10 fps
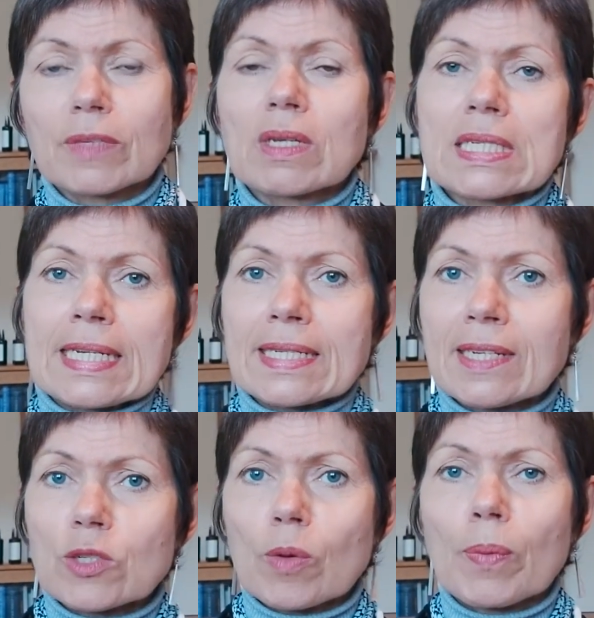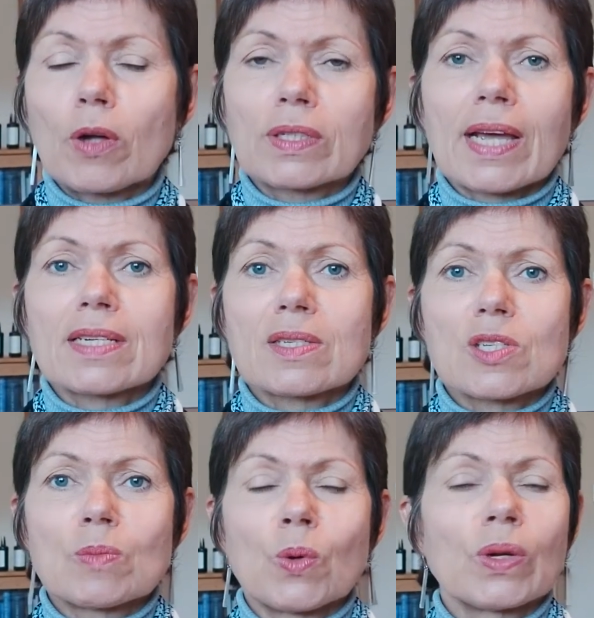I was listening to a podcast
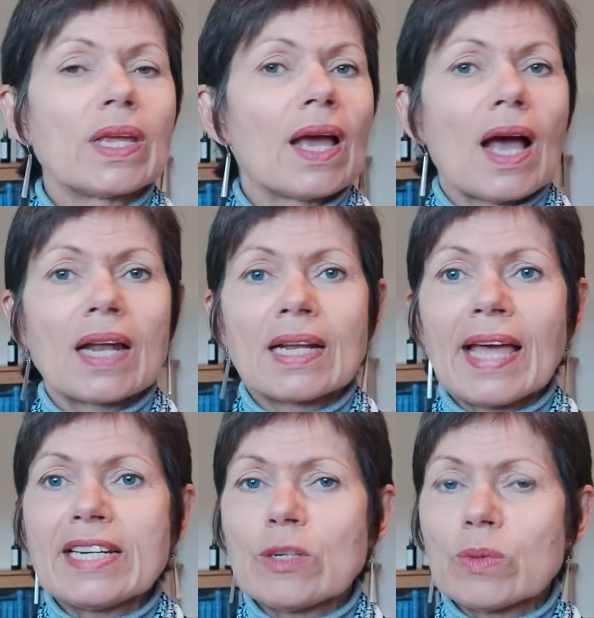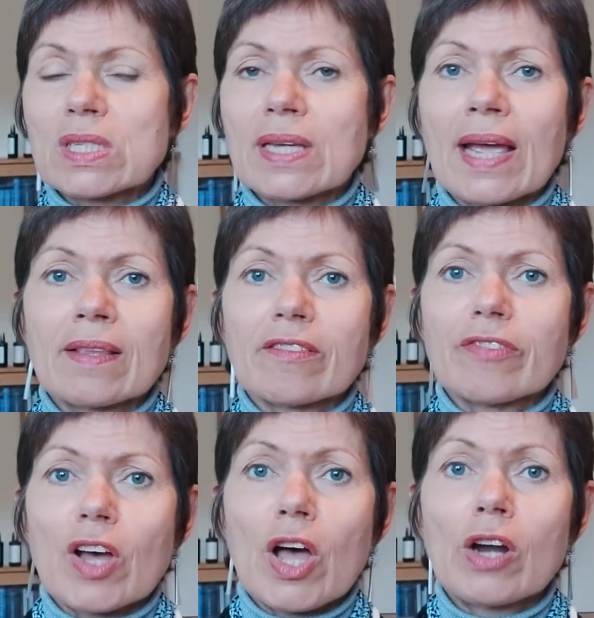this morning, and a lady was saying that
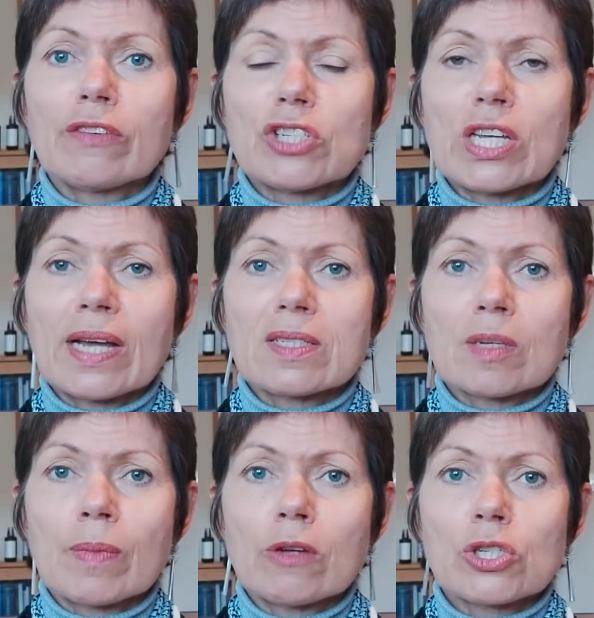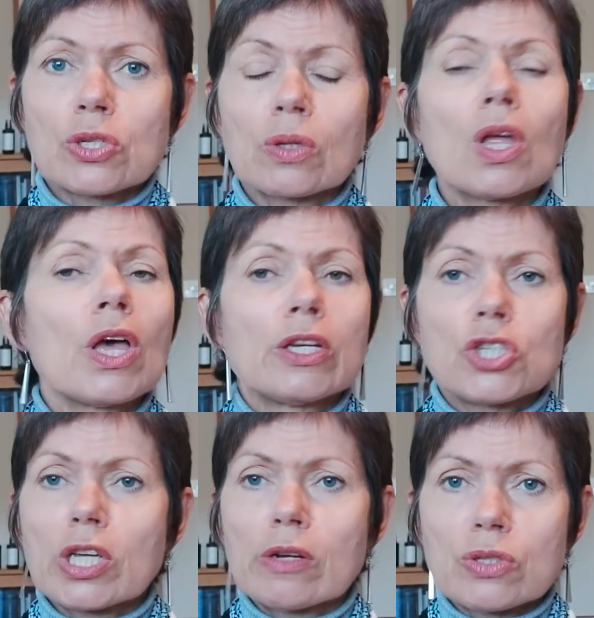for her, if she gets emotional,
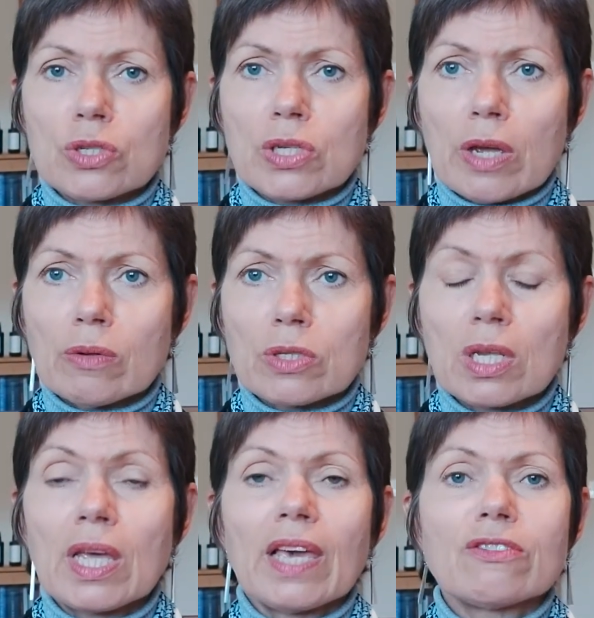she goes and sews.